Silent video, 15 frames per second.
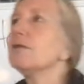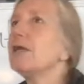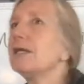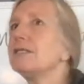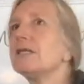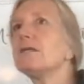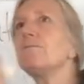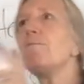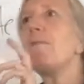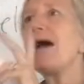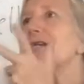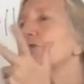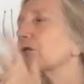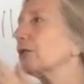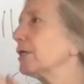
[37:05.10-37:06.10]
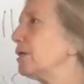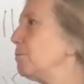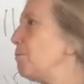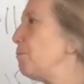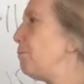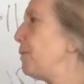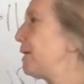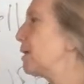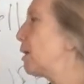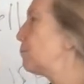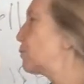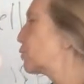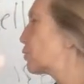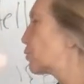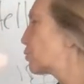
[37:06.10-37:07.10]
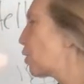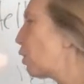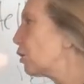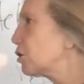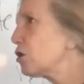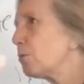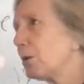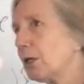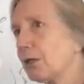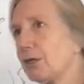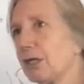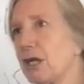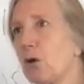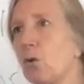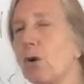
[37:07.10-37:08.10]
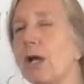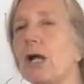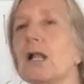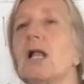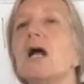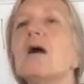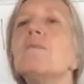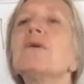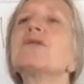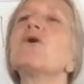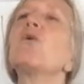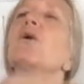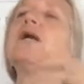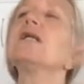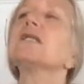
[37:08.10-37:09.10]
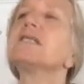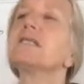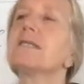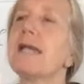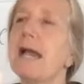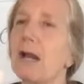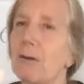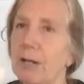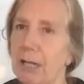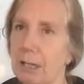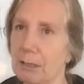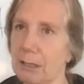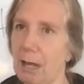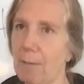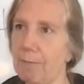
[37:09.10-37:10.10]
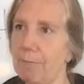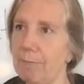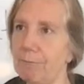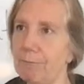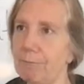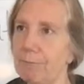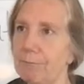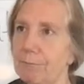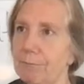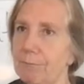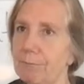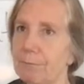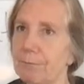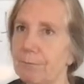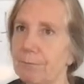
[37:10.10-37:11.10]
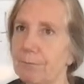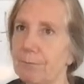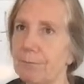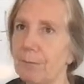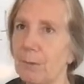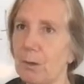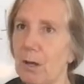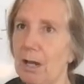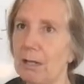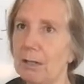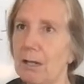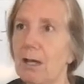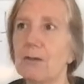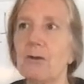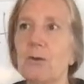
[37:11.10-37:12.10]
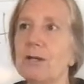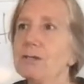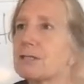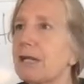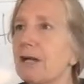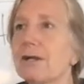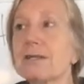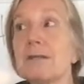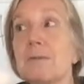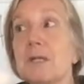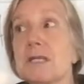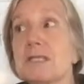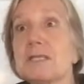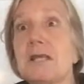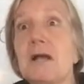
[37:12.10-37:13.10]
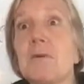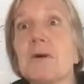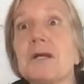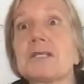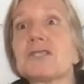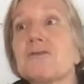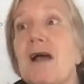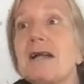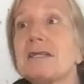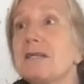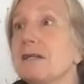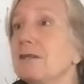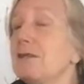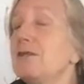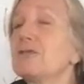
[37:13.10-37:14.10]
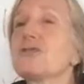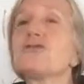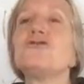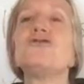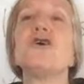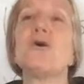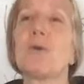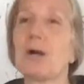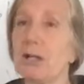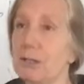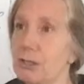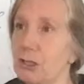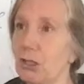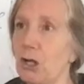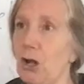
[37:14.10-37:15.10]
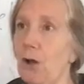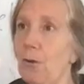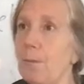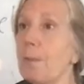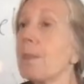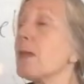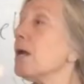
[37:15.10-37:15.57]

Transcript: they didn't magically become soluble in the oil, but the oil is carrying them. Mm-hmm right? The oil is carrying them because they were extracted and there's nowhere else to go.